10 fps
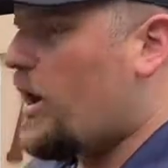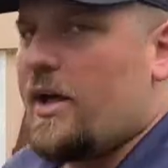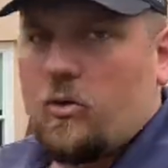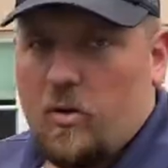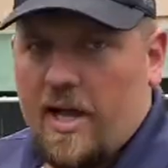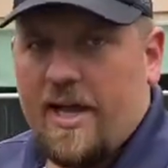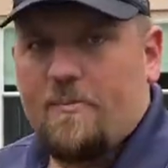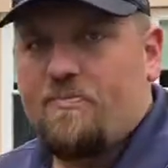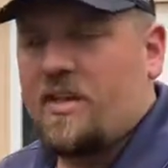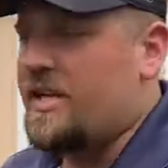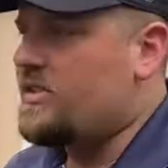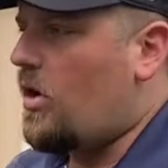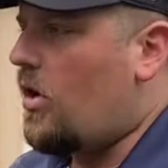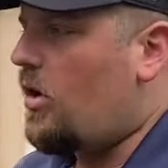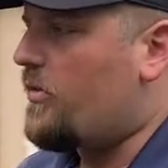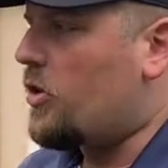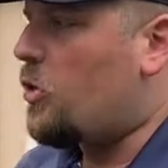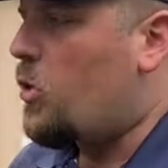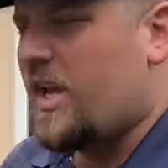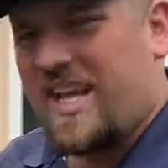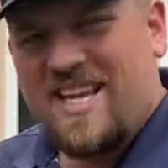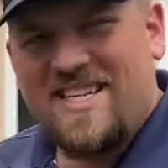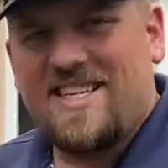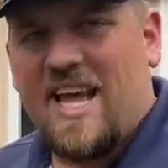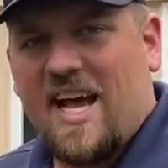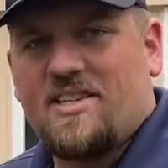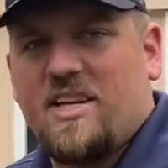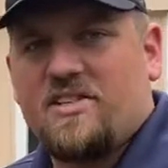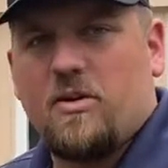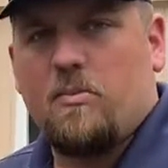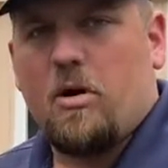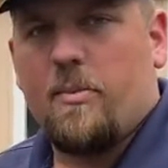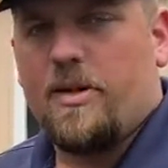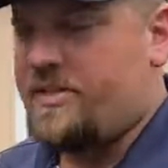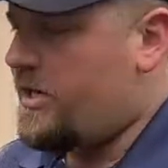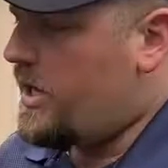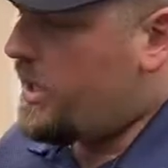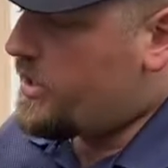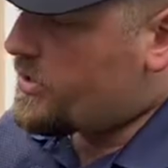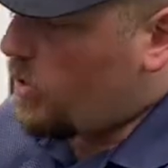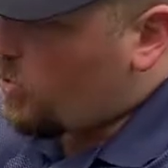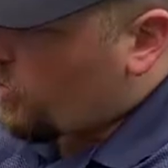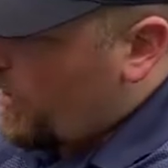away is all the quick, easy access compartments. So right